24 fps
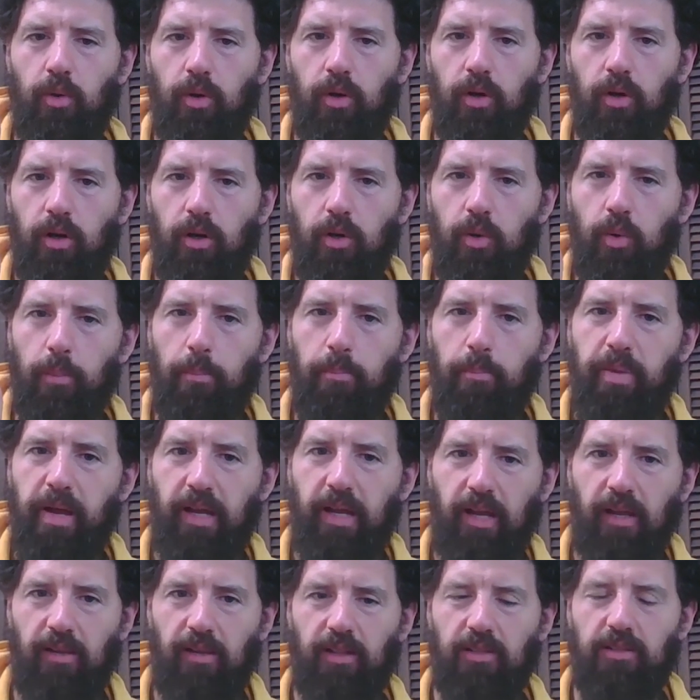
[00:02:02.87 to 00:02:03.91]
are
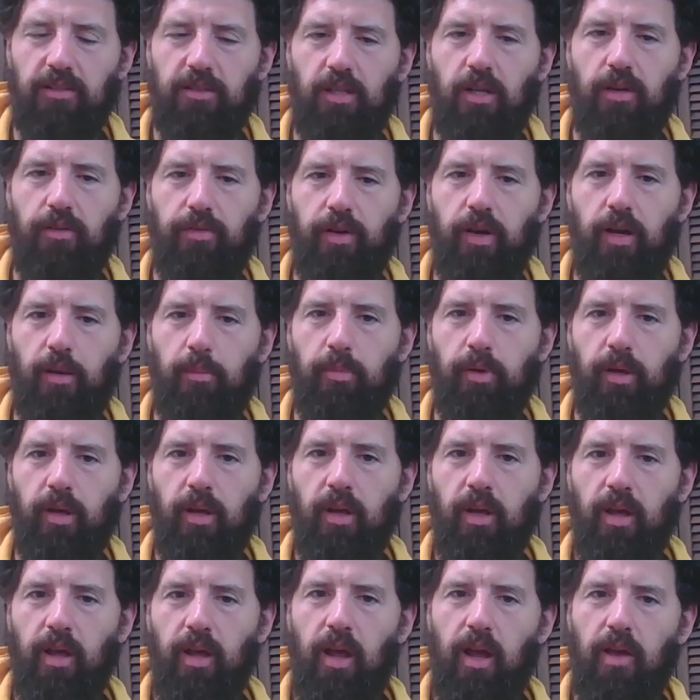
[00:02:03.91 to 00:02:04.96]
picking this stuff up,
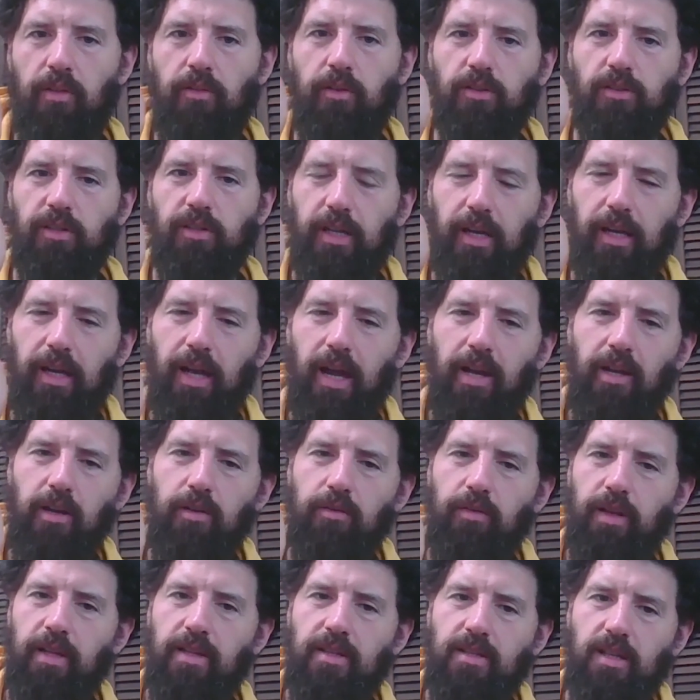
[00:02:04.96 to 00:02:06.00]
and there's like a kind of
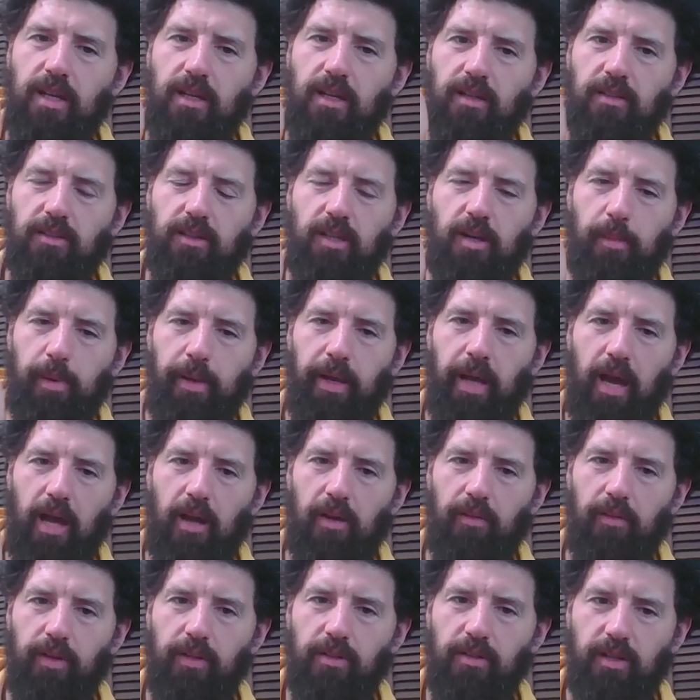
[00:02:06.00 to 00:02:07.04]
insight that's coming out of
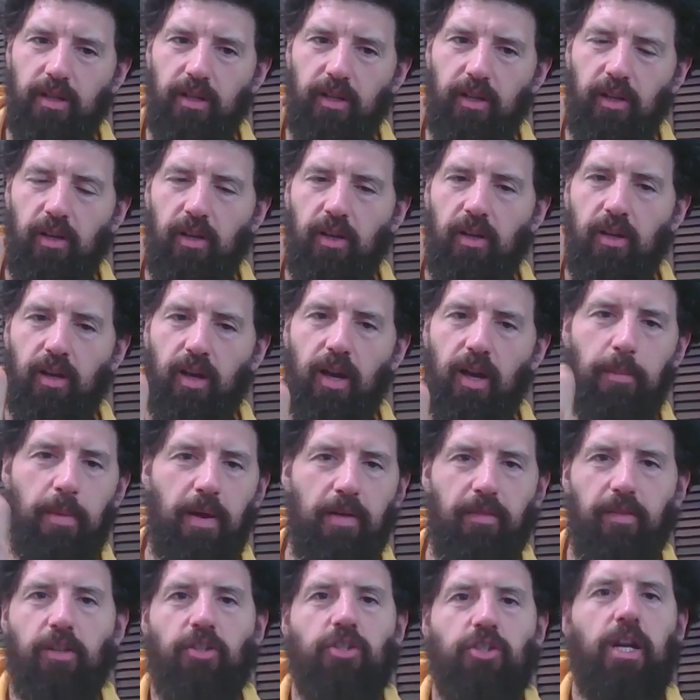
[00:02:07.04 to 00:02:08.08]
it. It's like I'm
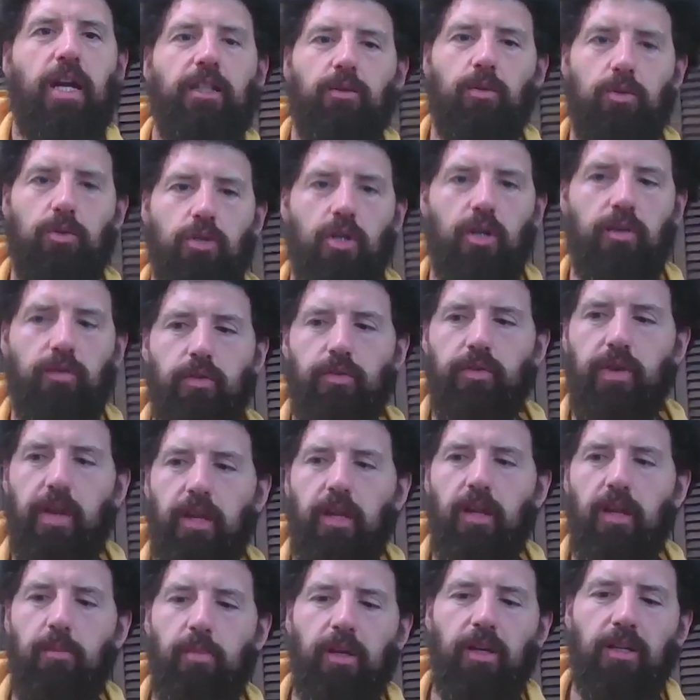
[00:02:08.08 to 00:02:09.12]
having chats with John
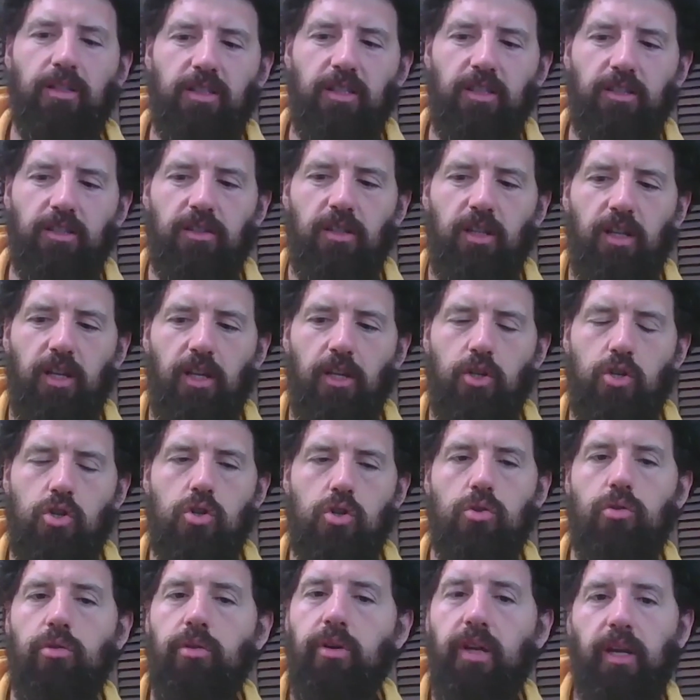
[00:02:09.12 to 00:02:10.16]
Vervaeke because he's
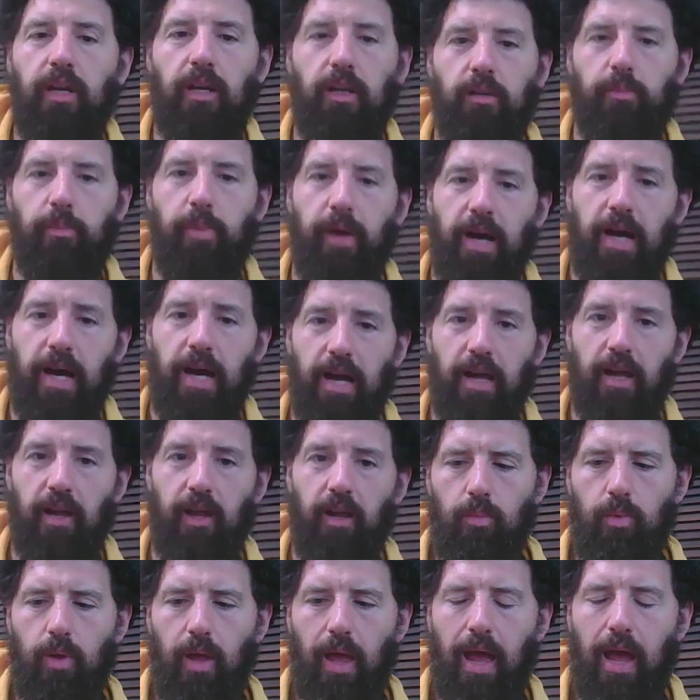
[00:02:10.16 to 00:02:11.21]
intrigued by
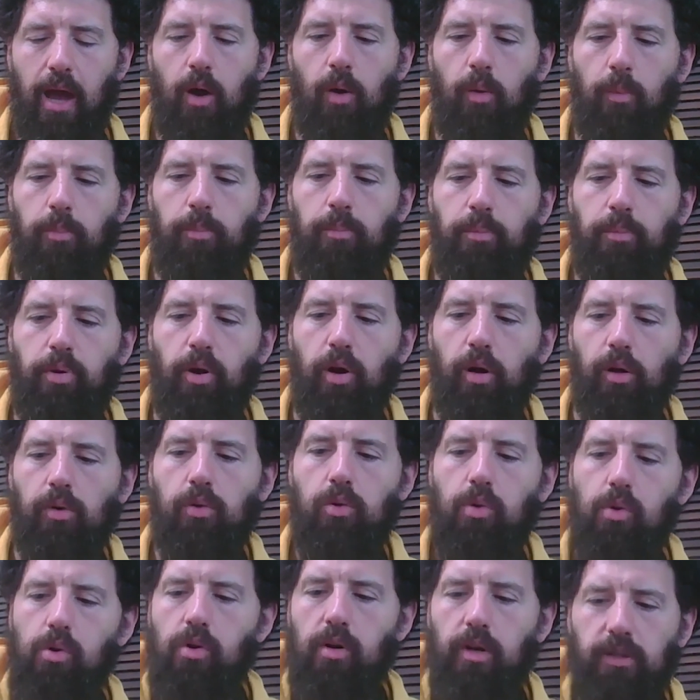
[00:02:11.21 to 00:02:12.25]
how
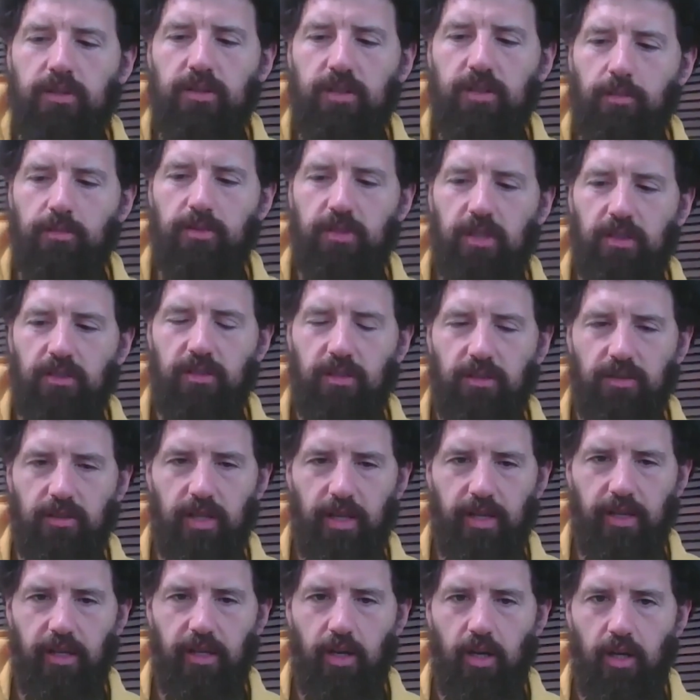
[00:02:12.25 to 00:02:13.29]
parkour in some sense is
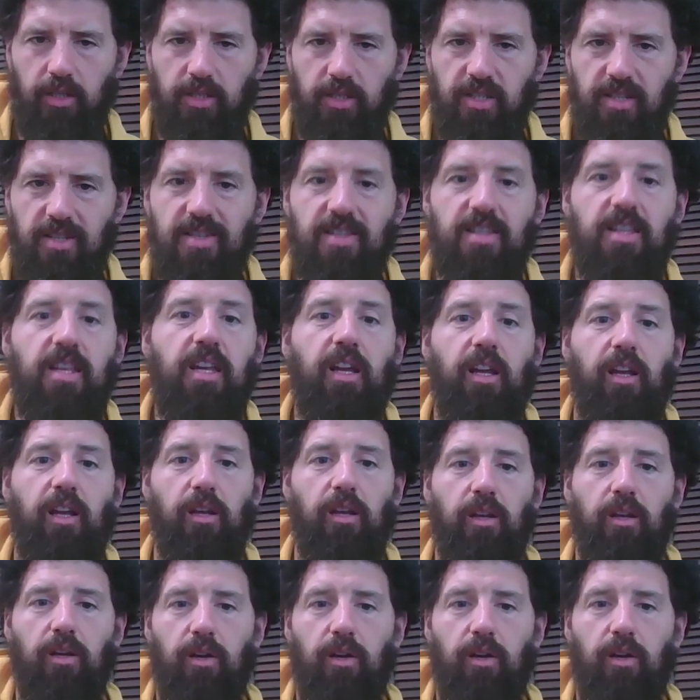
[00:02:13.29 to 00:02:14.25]
like a seed